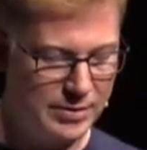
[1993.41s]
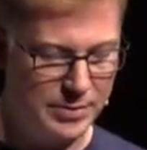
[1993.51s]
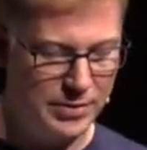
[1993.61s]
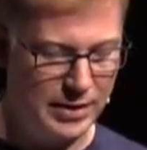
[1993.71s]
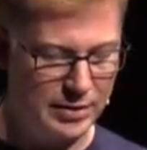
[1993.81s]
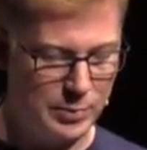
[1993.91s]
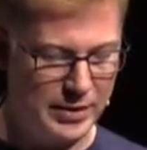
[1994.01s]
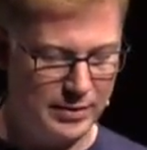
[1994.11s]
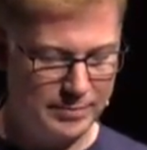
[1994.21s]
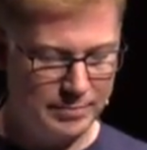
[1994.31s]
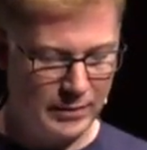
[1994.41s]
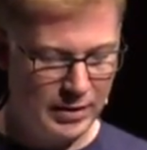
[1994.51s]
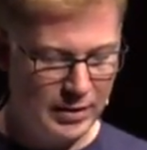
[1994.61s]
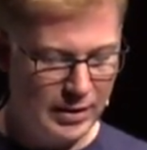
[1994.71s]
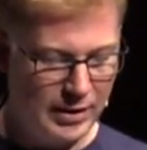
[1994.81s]
so we do that as well.
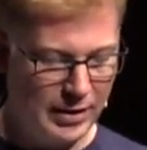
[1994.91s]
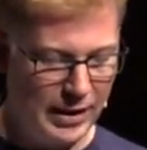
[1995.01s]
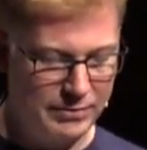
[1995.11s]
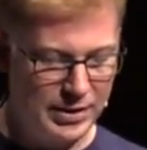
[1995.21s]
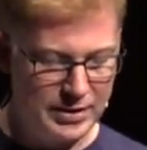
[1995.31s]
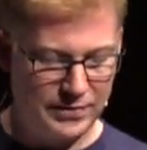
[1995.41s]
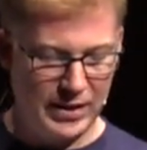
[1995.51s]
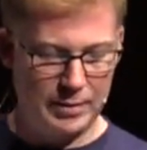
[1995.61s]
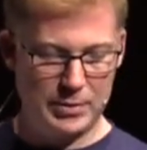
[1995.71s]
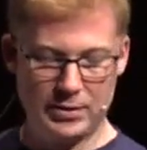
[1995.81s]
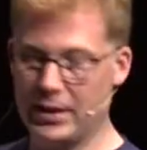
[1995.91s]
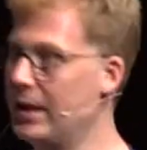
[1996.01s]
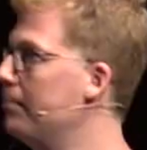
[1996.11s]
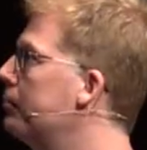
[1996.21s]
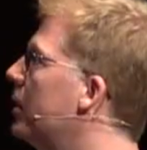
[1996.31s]
Everything's available
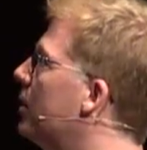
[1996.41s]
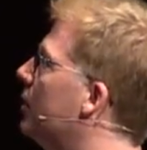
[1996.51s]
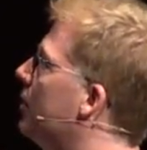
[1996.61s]
up